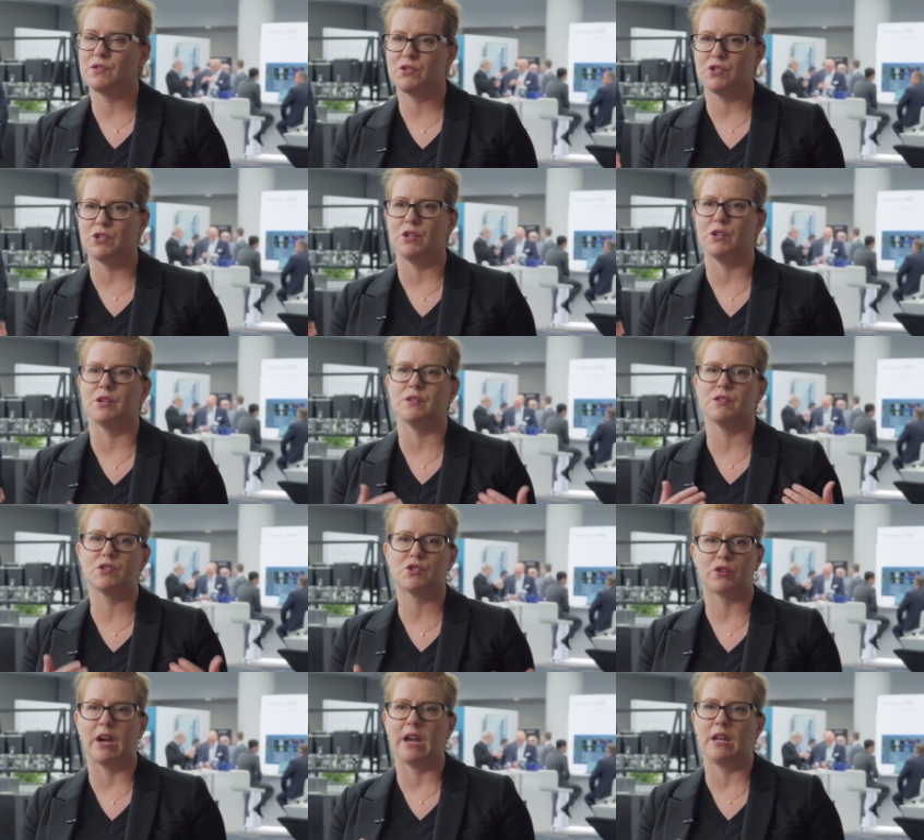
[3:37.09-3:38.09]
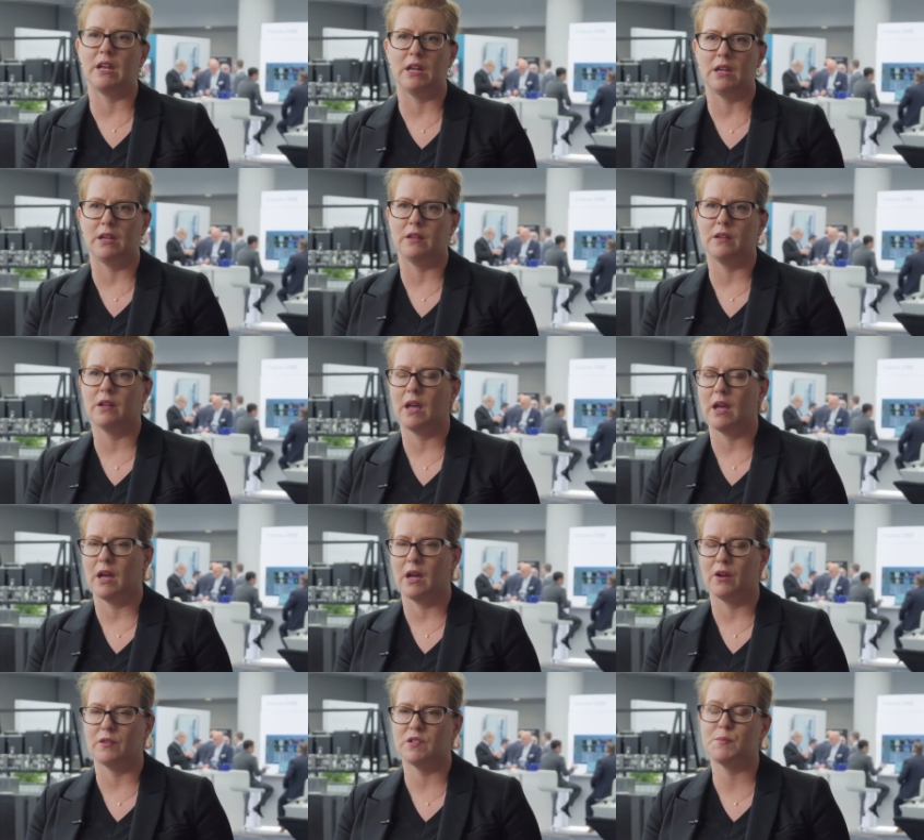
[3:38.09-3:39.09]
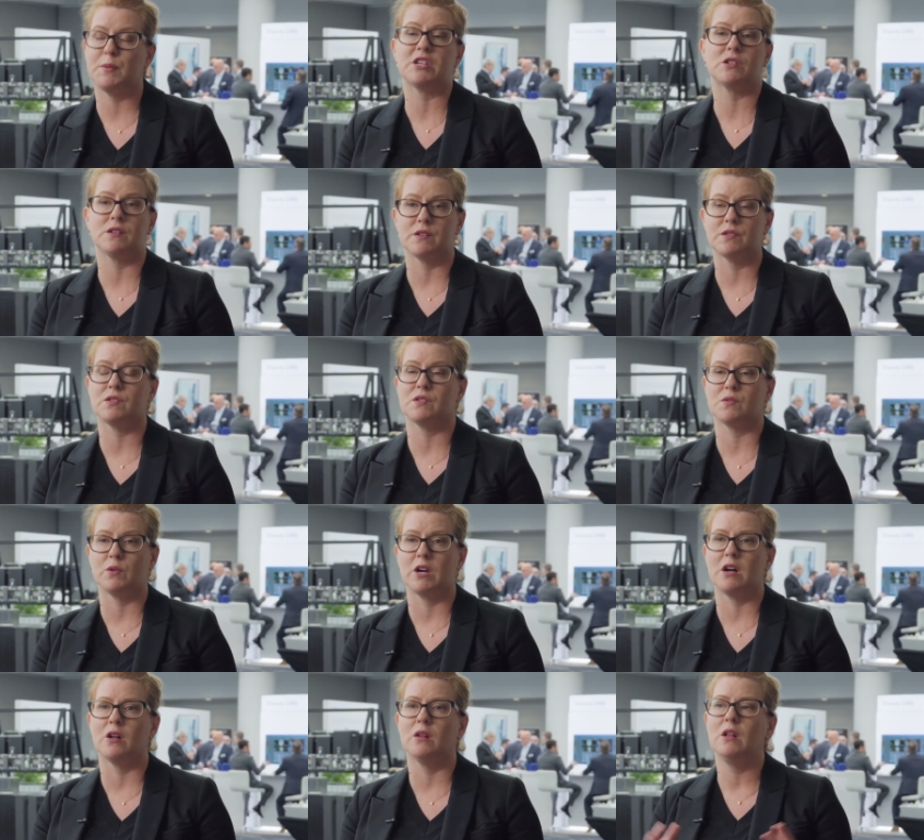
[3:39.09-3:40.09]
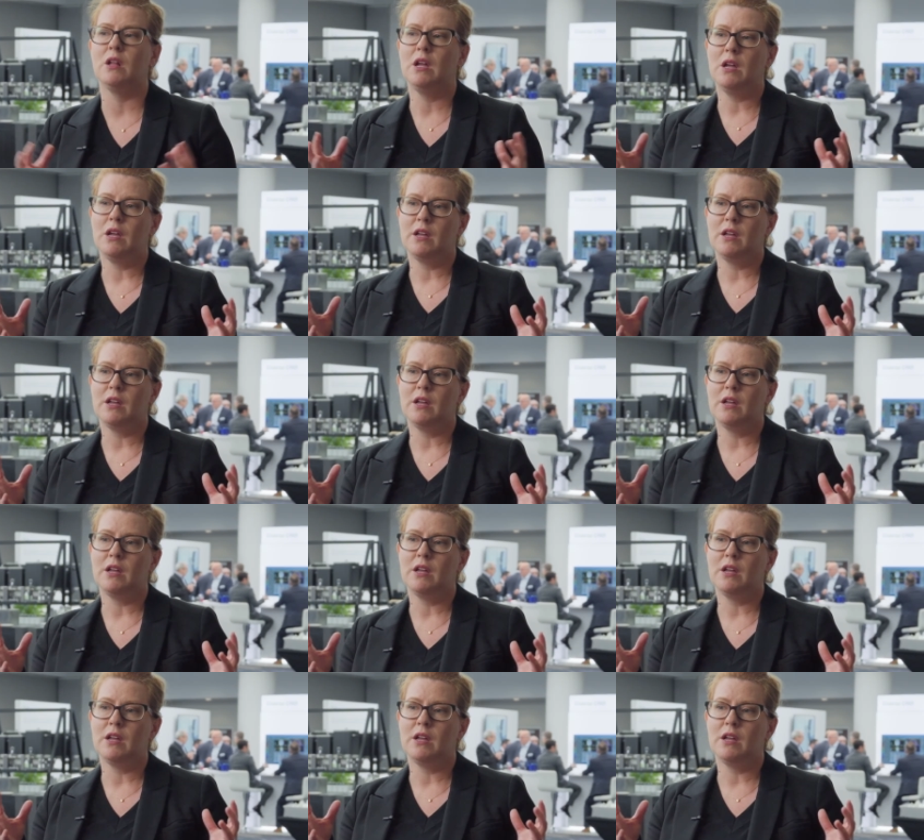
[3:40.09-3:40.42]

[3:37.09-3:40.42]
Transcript: students, trainee, uh, specialists as well